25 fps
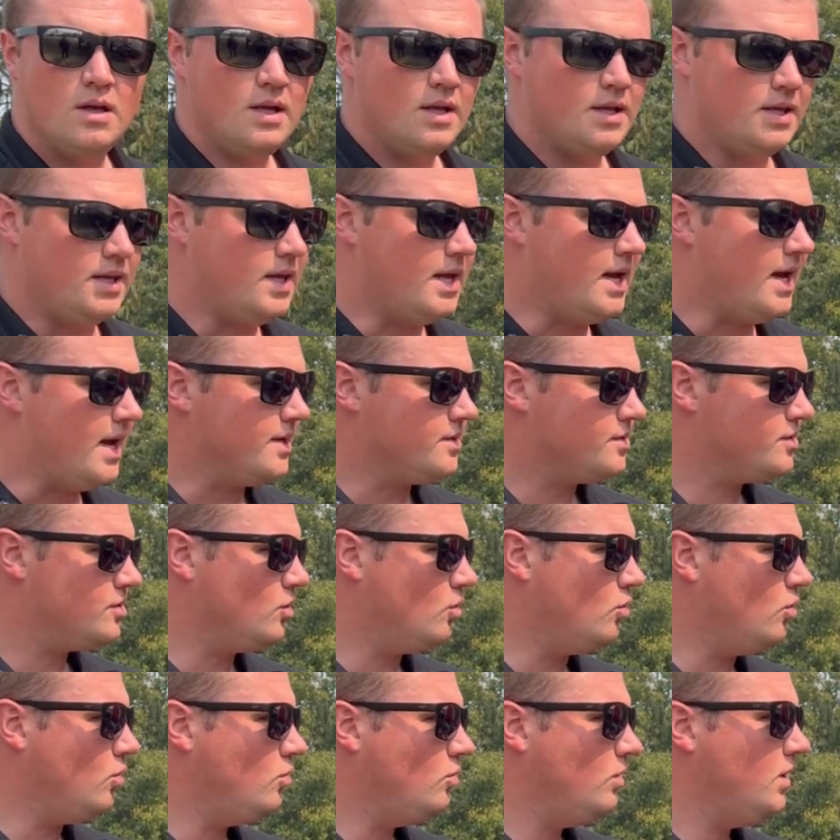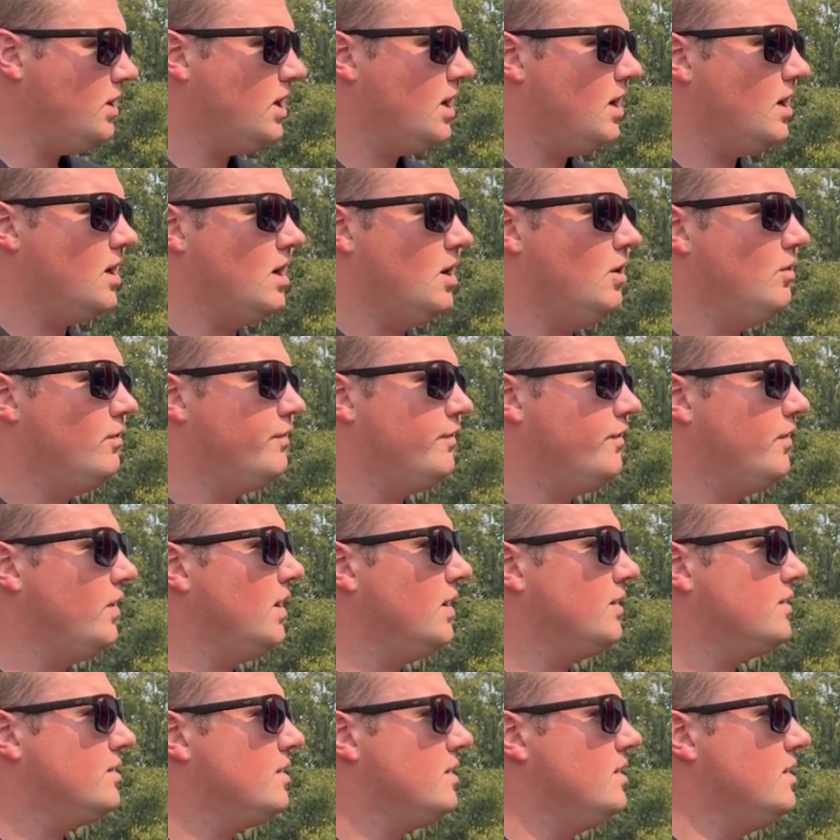Yeah. So we can
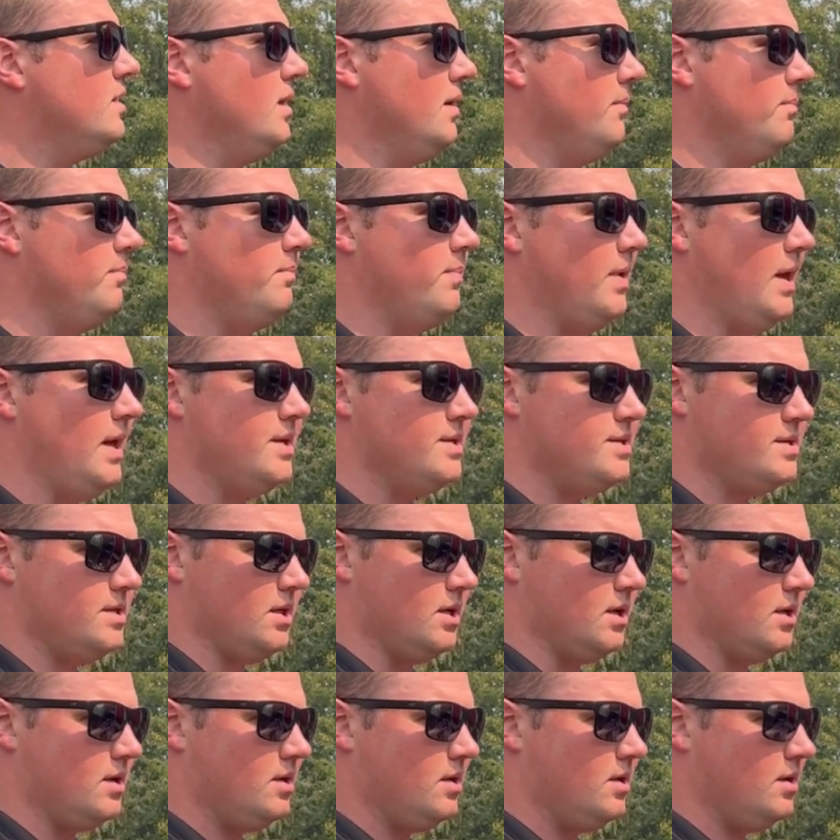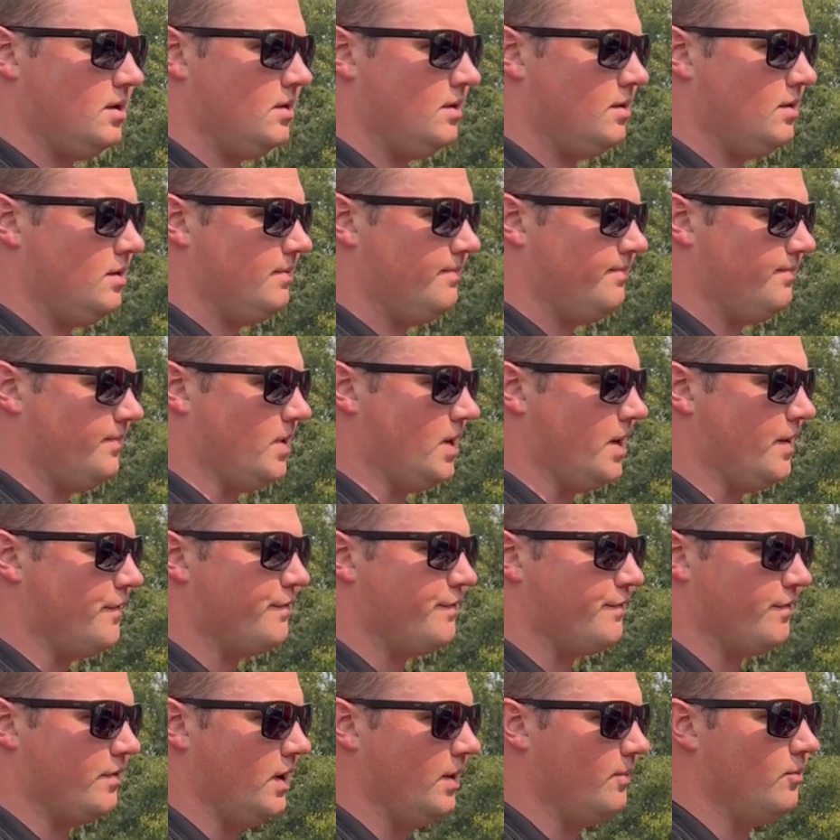outfit the basic
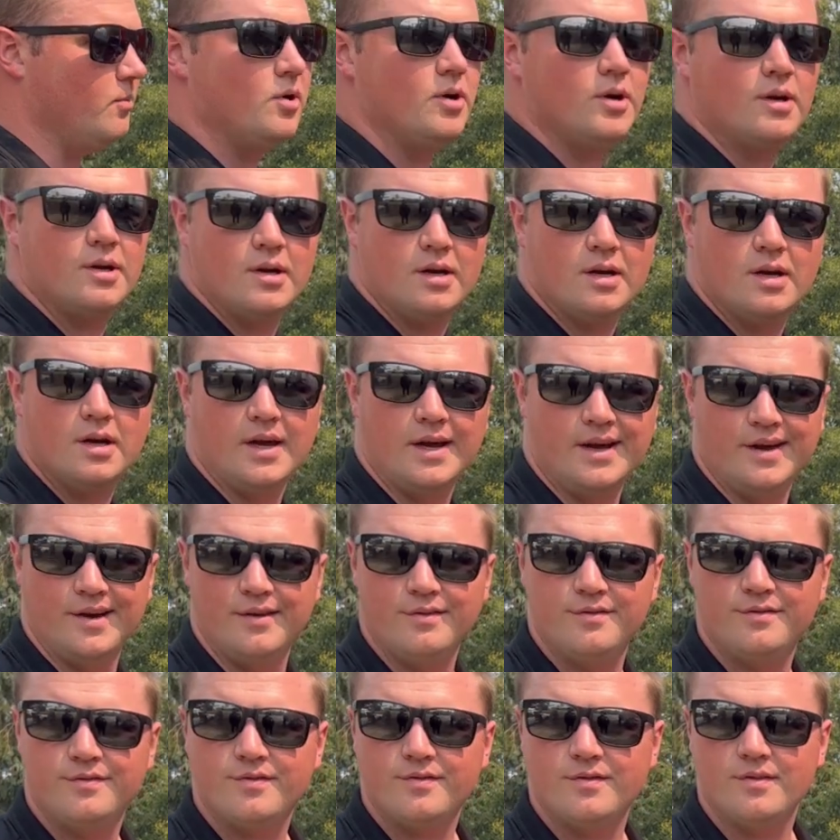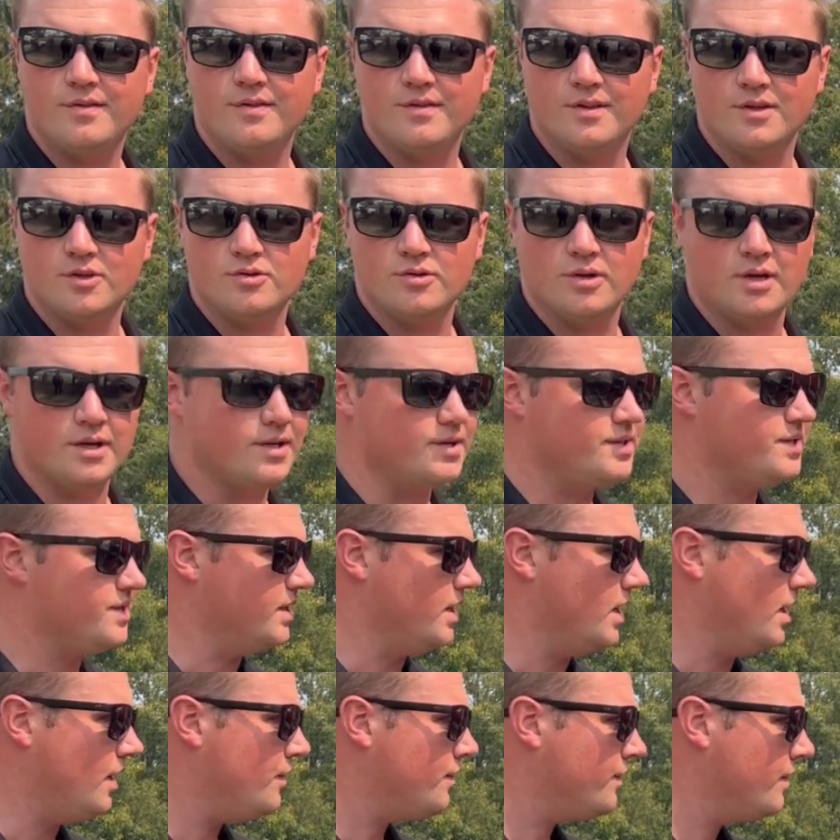framework of the truck
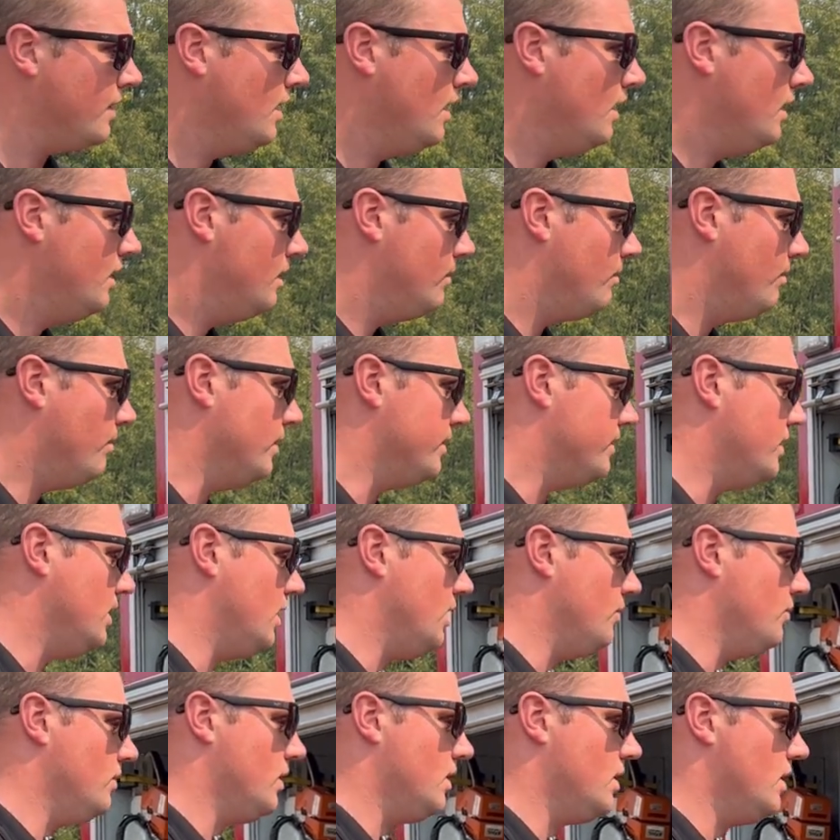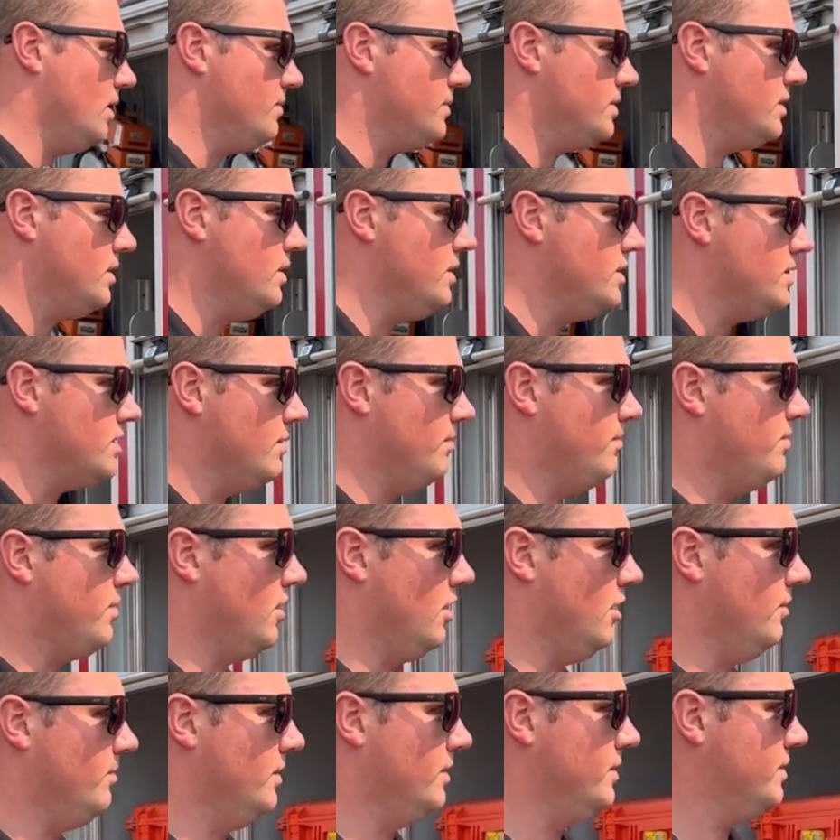itself, but then when it comes to these
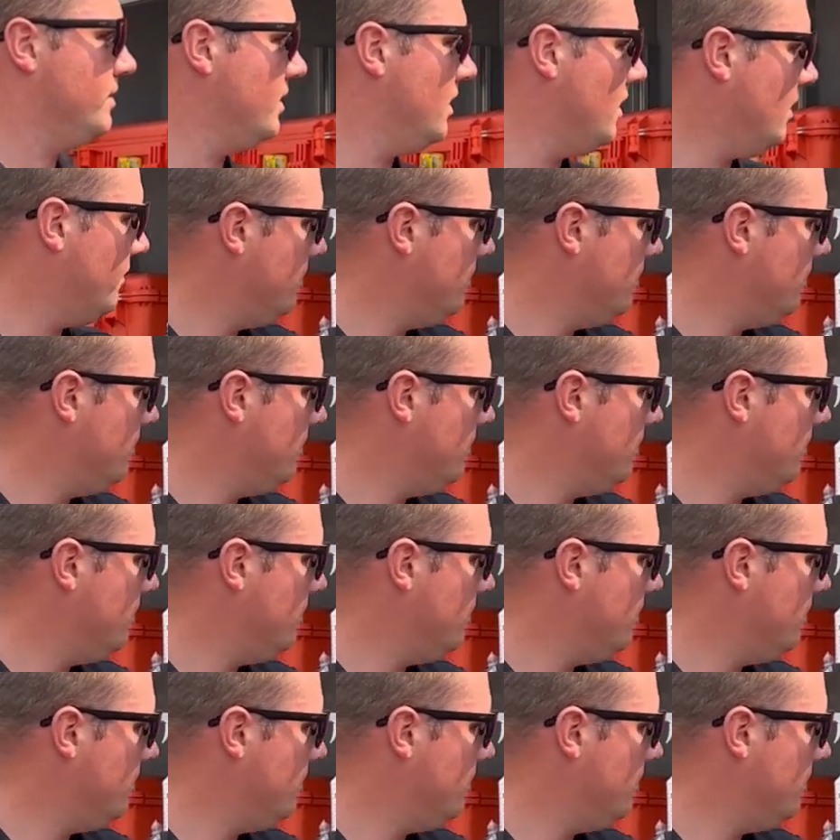compartments, they have